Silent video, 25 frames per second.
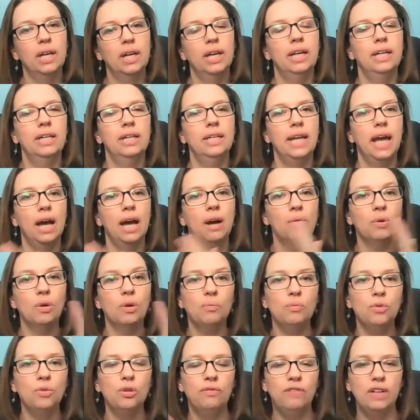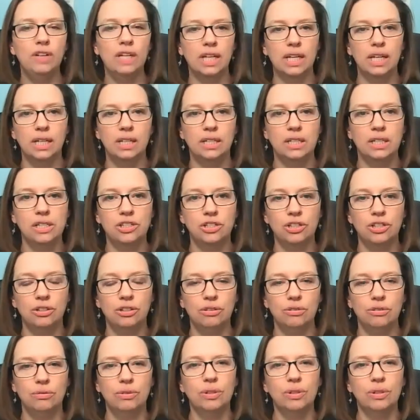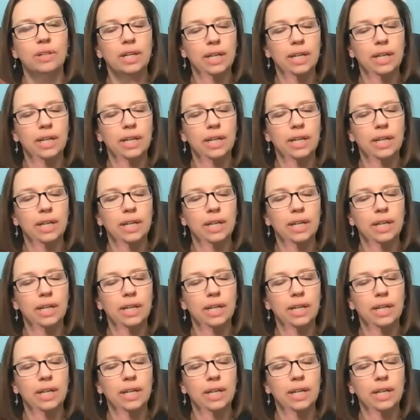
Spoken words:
and now we're moving into,